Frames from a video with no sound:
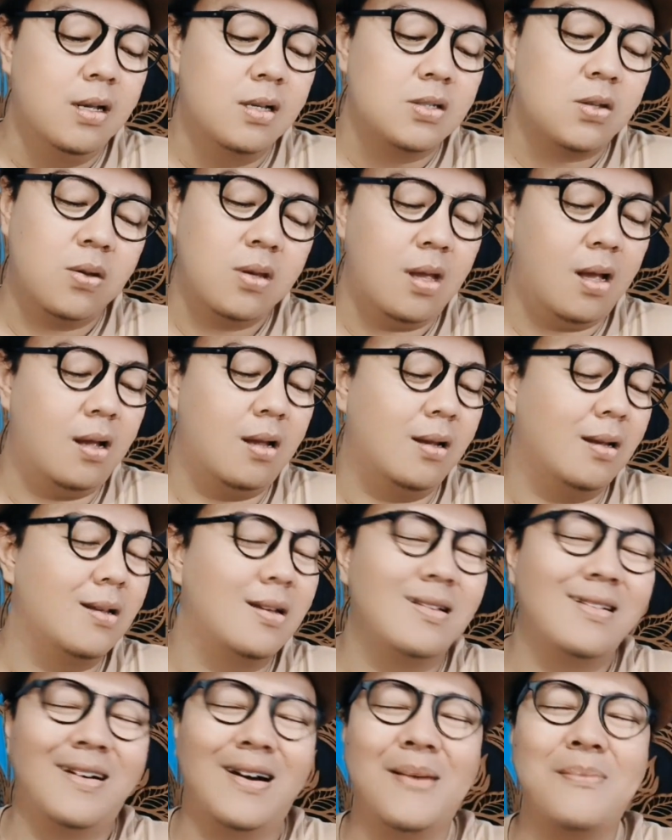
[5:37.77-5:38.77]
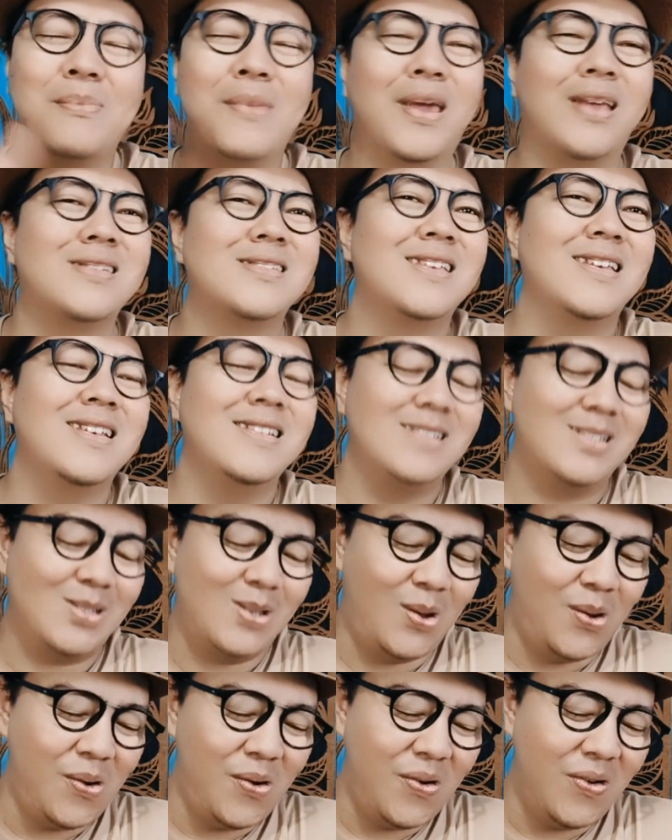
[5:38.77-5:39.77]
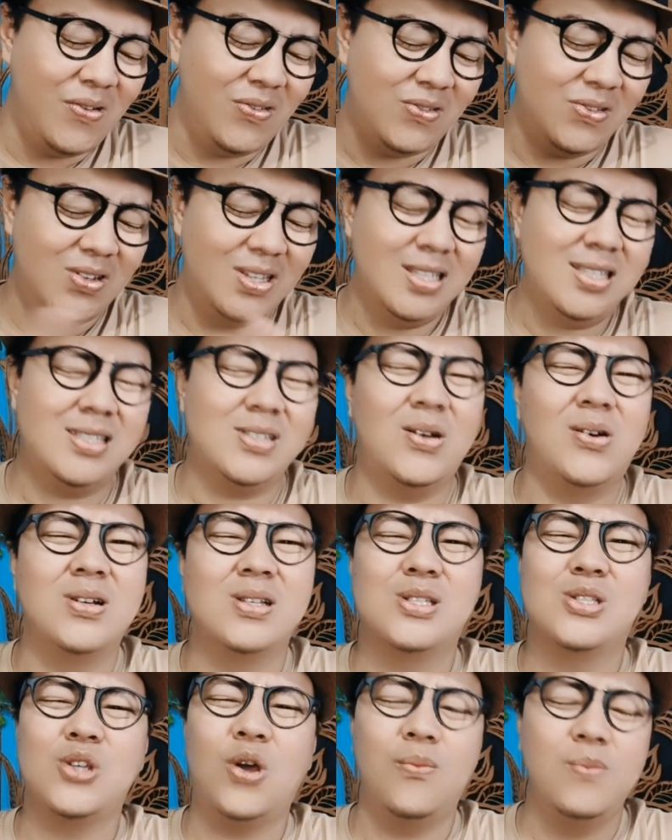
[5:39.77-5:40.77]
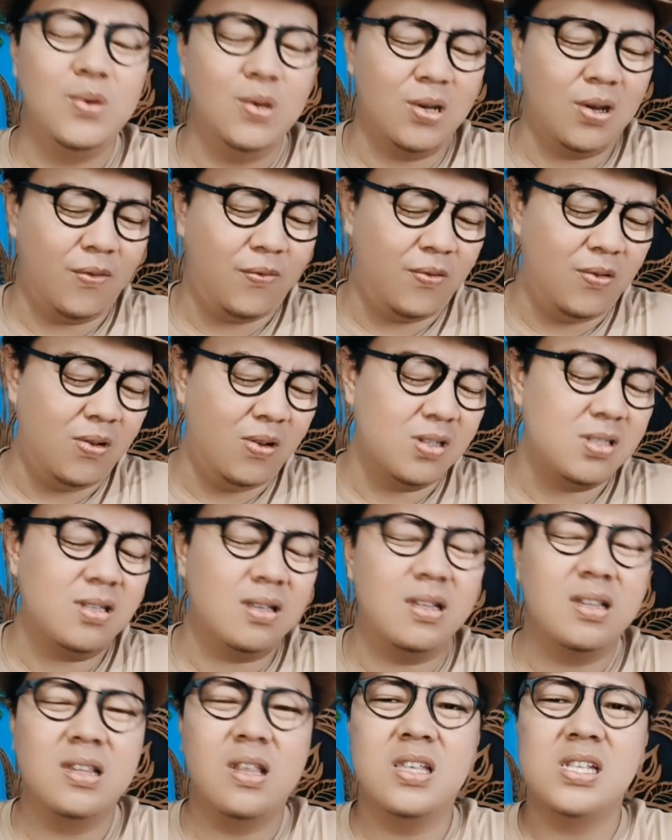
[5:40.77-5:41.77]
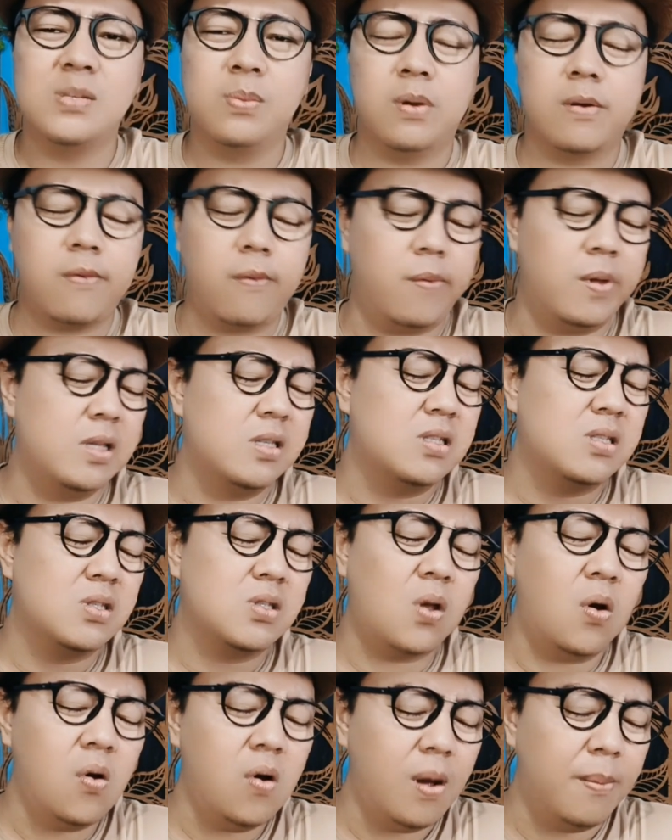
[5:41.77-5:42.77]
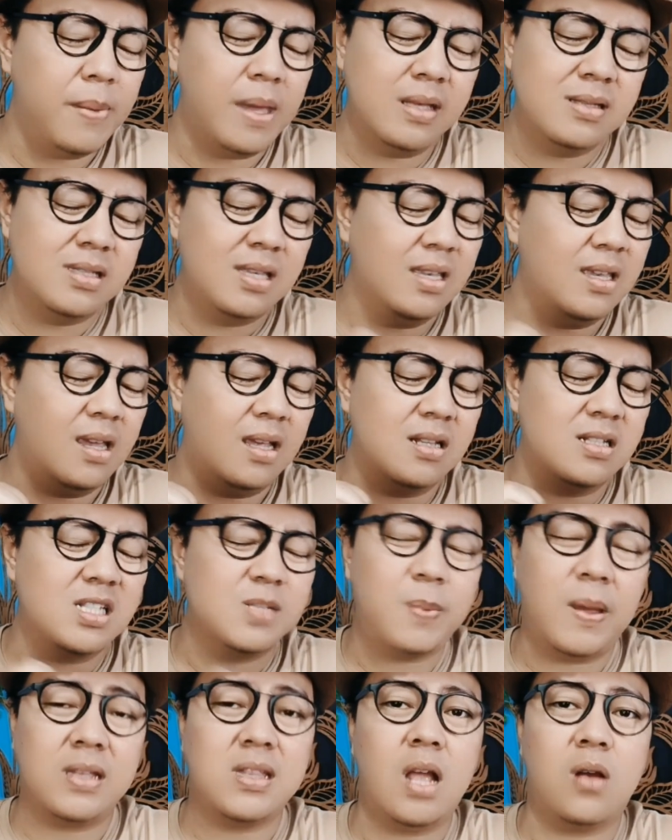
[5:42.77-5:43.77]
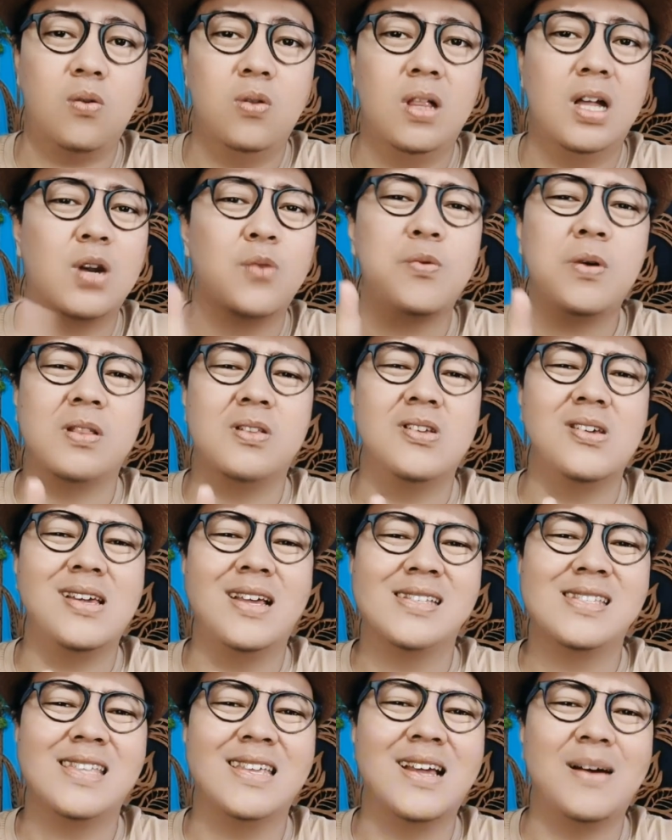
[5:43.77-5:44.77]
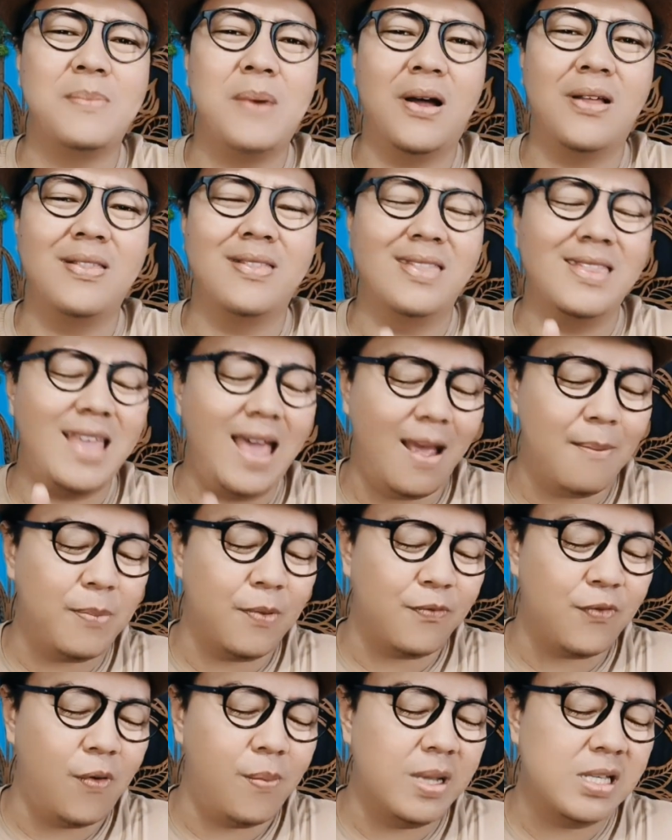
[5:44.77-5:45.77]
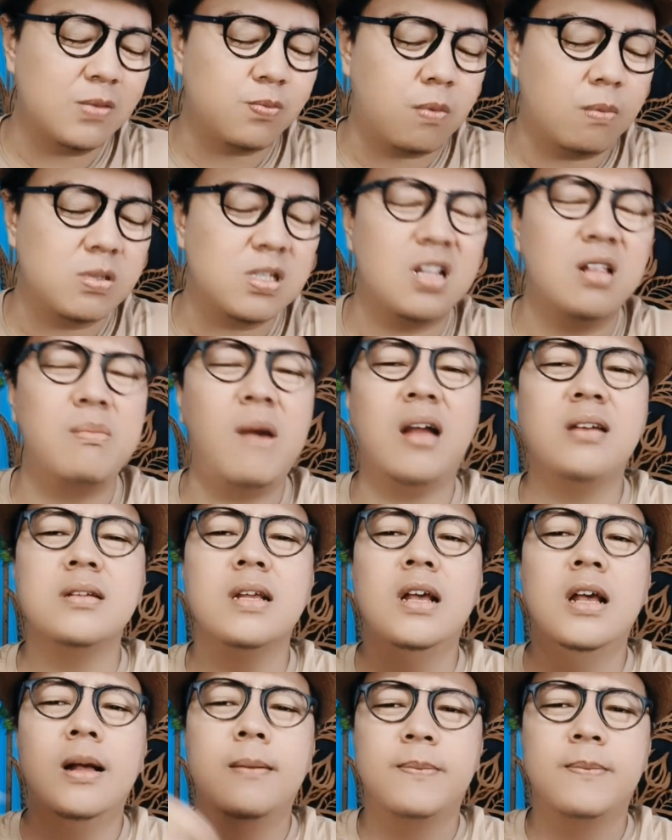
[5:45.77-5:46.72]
So yeah, amazing song. This song so beautiful. This performance so amazing and spectacular. What do you guys think about that performance from Slimane?